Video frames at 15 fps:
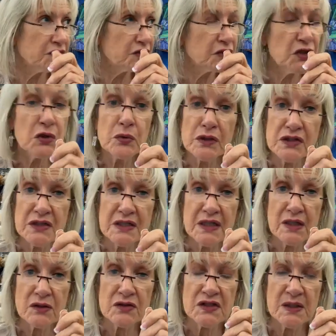skewer
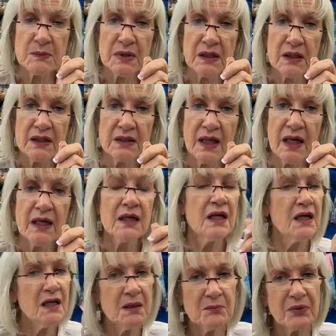stick or something like that
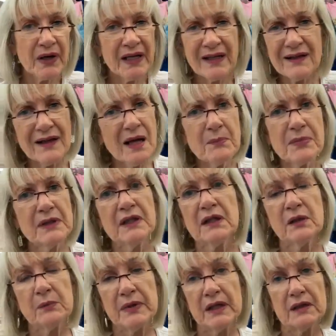and break it up a
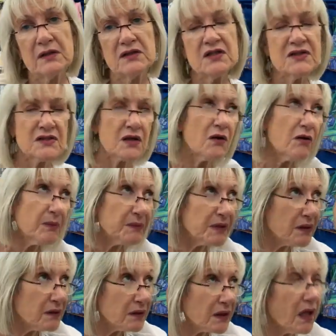little bit. Just go up
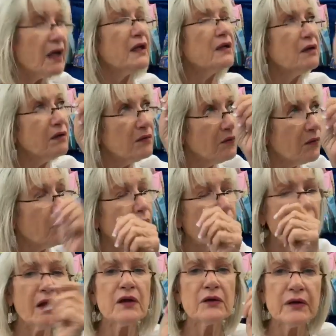there and kind of
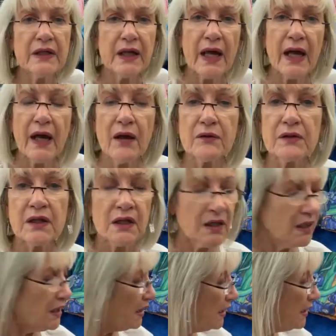waller it out
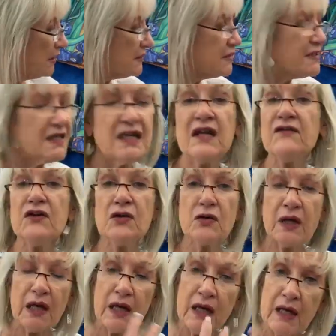and see if you
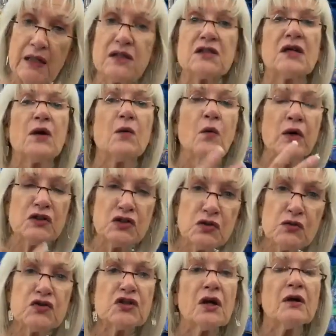can't, once
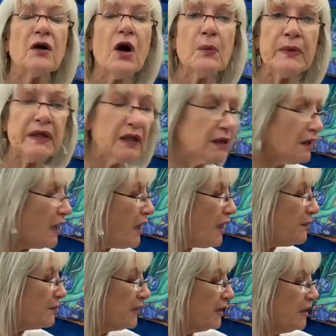you start opening it
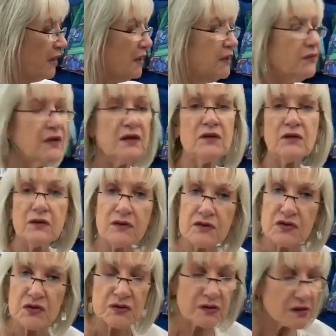up and then you
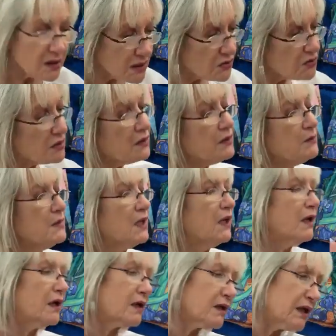use your Delete Germ
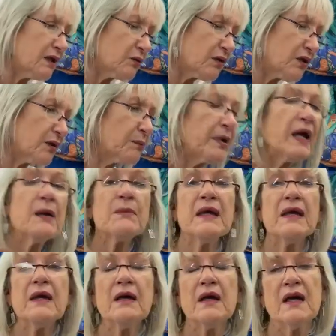and clean with your
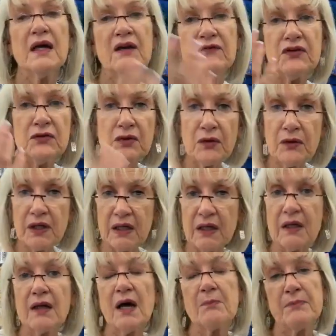Pumice, if you don't
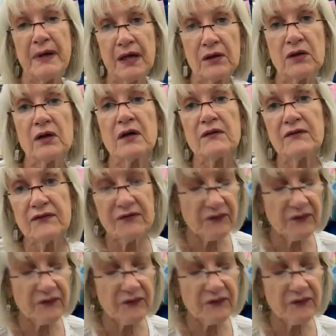get a better